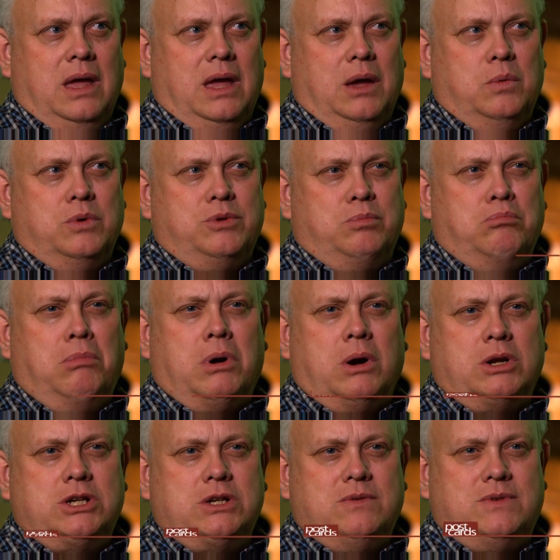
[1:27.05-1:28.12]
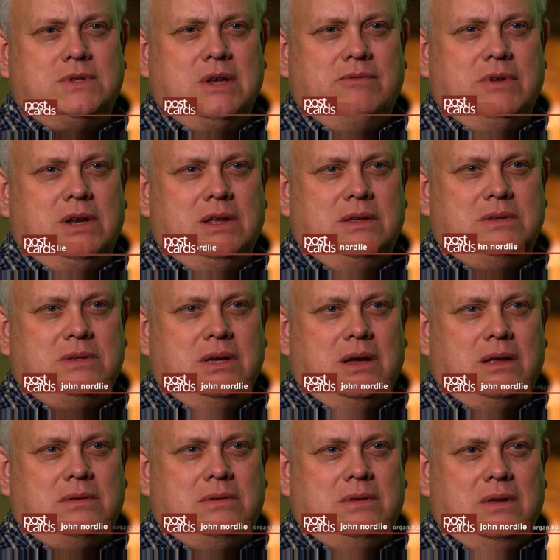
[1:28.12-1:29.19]
It was March of
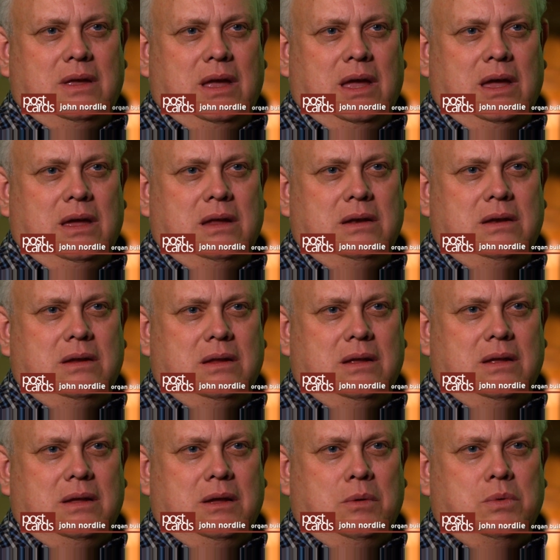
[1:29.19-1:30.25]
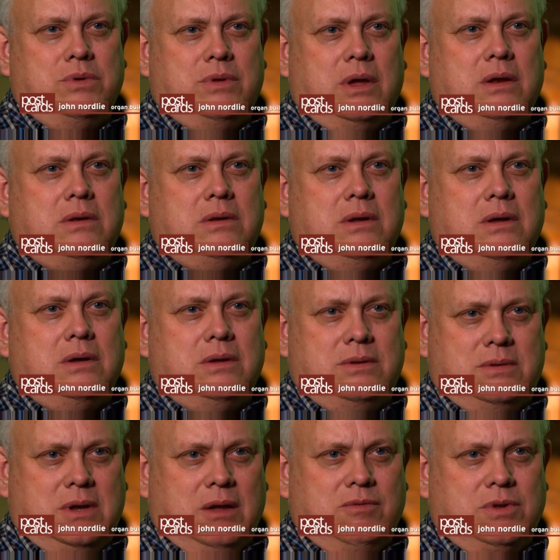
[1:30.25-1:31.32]
76, and it was at uh,
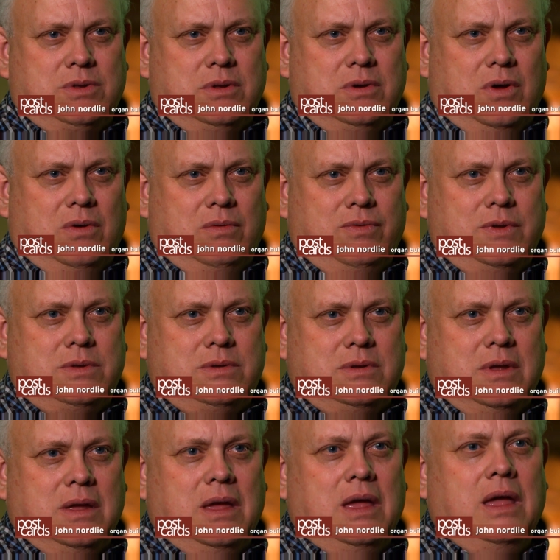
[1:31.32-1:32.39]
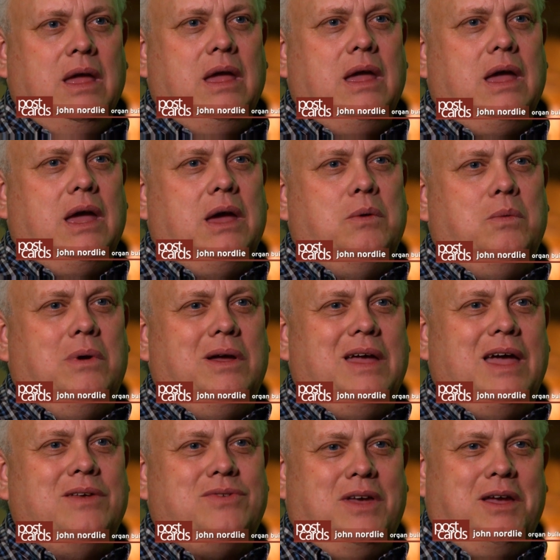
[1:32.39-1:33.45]
Gustavus Adolphus. And
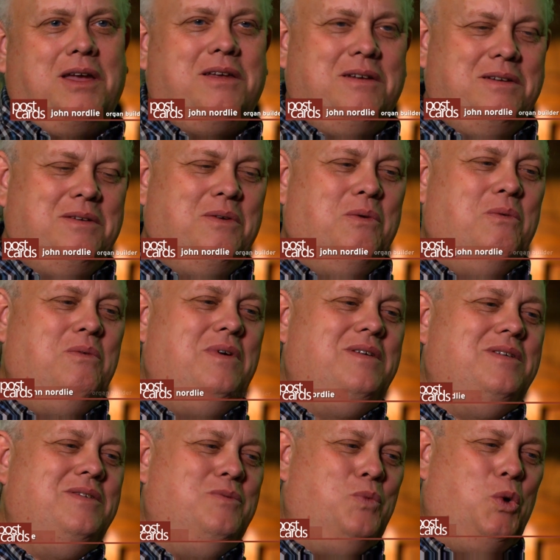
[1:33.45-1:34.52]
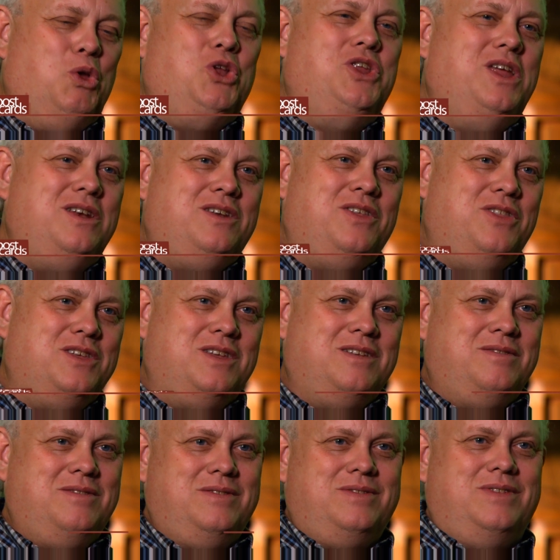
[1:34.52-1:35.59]
as I rolled into the,
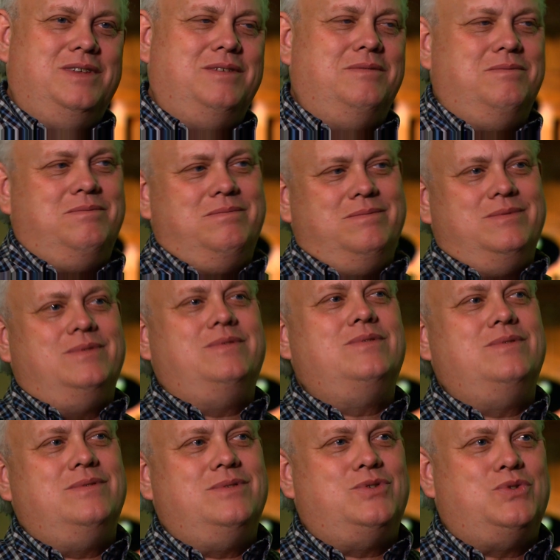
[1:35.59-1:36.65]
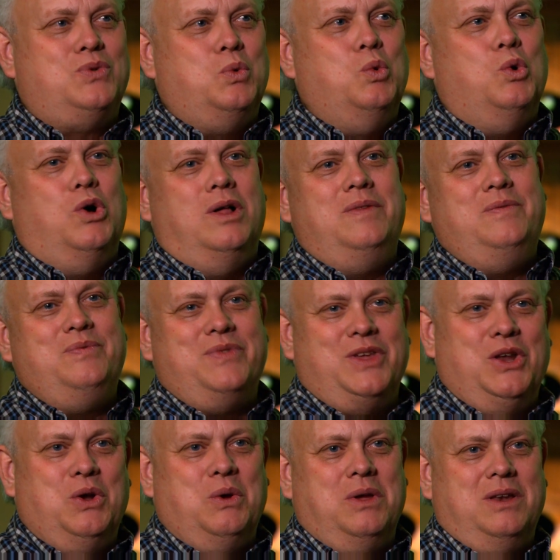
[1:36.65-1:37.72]
the school, you
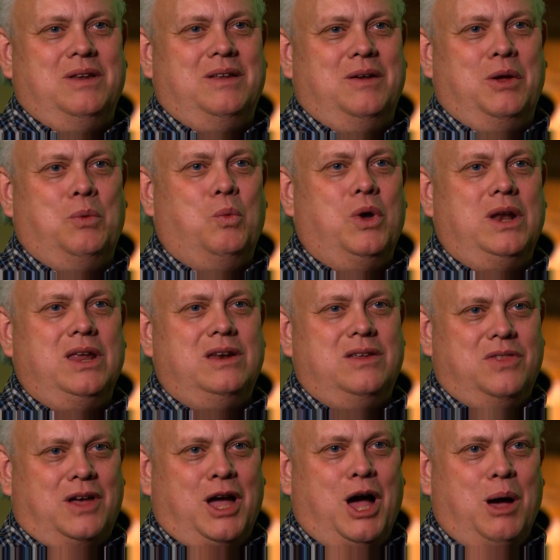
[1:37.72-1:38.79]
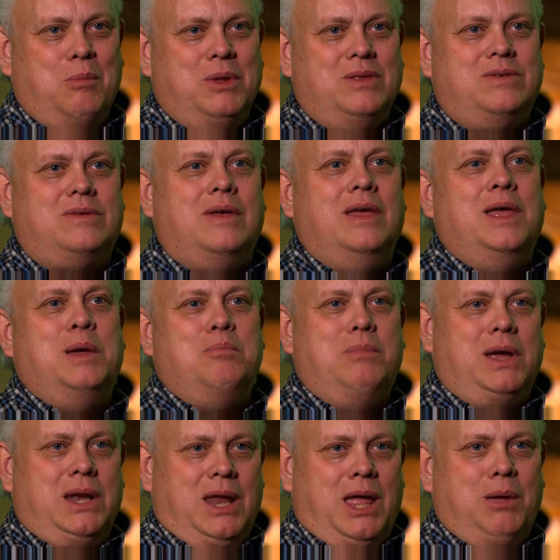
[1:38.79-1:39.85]
know, and, and went into the commons,
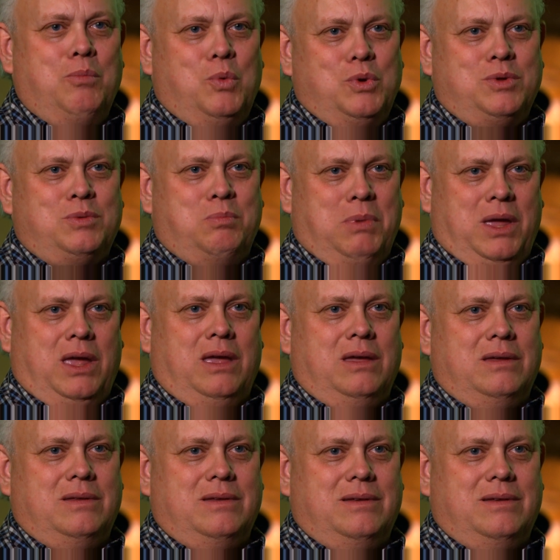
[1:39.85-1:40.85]
my name was being